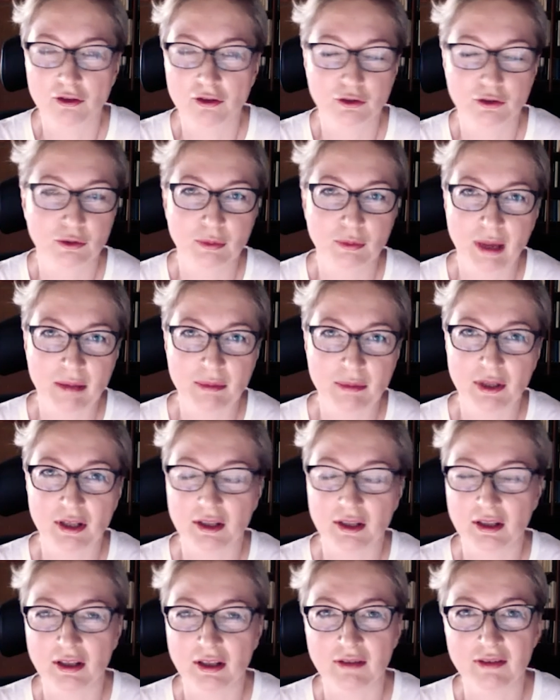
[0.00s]
or
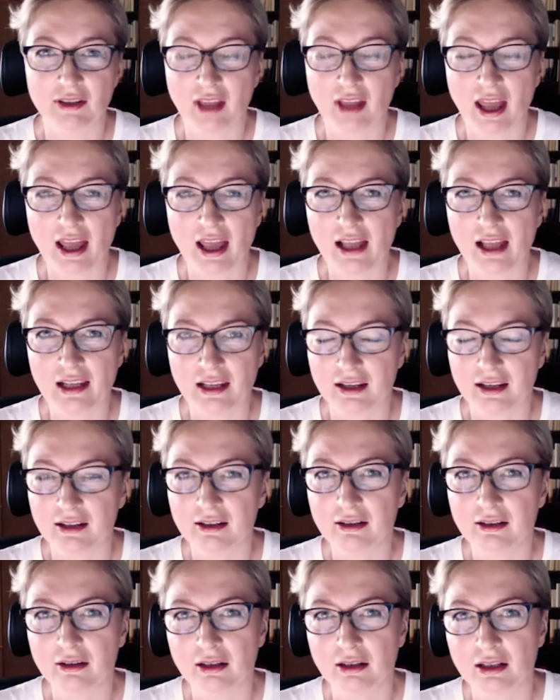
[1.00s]
maybe even earlier,